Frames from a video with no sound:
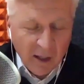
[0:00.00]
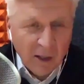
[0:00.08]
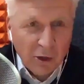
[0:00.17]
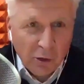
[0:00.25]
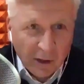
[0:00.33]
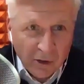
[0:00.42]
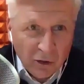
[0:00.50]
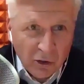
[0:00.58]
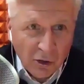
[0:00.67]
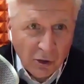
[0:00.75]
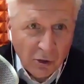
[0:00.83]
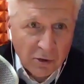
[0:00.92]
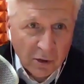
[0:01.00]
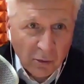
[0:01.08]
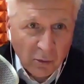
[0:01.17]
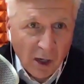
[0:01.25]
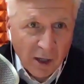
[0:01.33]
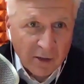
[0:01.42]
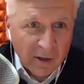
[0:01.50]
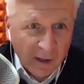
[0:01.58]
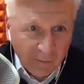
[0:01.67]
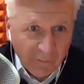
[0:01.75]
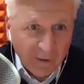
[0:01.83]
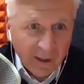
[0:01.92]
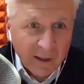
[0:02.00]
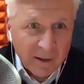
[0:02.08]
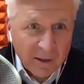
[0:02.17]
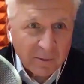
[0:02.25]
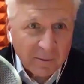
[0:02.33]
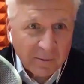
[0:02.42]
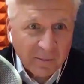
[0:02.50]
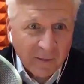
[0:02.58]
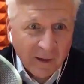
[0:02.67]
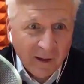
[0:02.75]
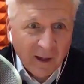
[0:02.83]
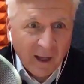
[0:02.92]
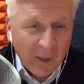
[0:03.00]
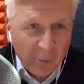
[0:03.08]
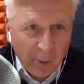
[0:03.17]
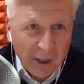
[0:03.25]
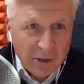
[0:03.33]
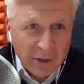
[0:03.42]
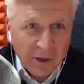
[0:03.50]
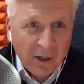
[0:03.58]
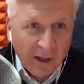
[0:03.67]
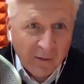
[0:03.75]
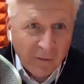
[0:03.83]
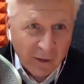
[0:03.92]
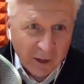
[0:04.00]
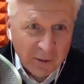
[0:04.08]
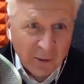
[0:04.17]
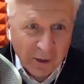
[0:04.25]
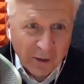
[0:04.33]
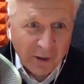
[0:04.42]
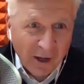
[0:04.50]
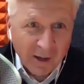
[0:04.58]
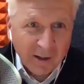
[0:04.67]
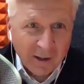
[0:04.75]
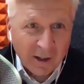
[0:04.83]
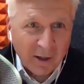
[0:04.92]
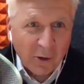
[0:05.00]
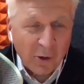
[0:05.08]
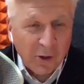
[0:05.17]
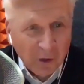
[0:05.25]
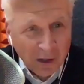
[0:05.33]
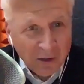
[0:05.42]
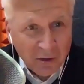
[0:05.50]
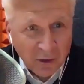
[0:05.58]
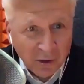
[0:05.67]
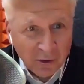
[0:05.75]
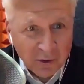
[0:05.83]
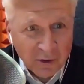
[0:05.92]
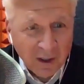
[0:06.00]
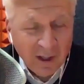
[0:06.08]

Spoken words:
you can choose to watch Netflix and binge on Netflix while you're locked in, or you can choose